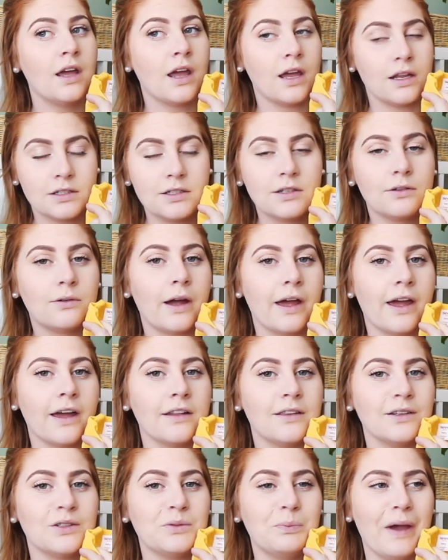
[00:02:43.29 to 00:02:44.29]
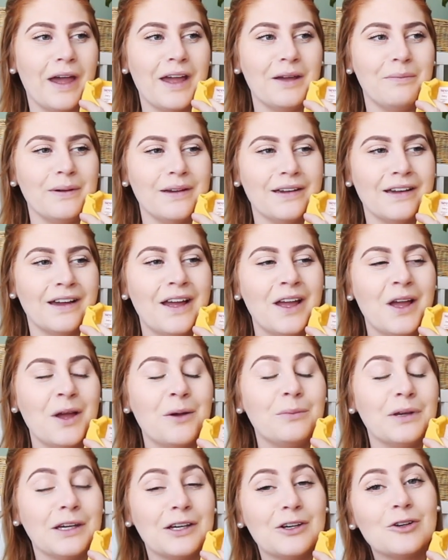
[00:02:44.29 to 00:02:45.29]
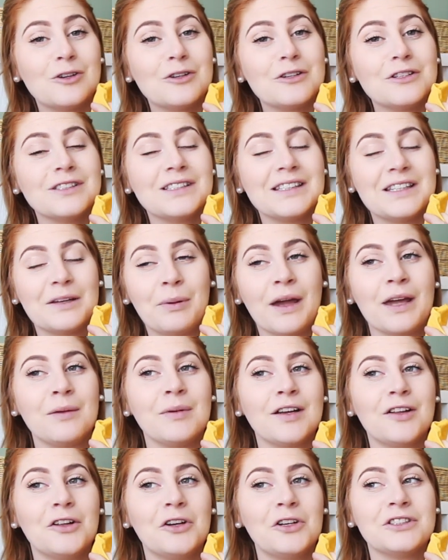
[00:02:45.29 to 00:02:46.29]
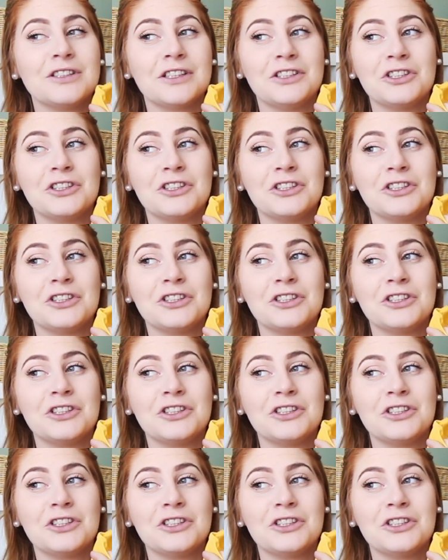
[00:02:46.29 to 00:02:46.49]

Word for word: until I had this baby because the baby clothes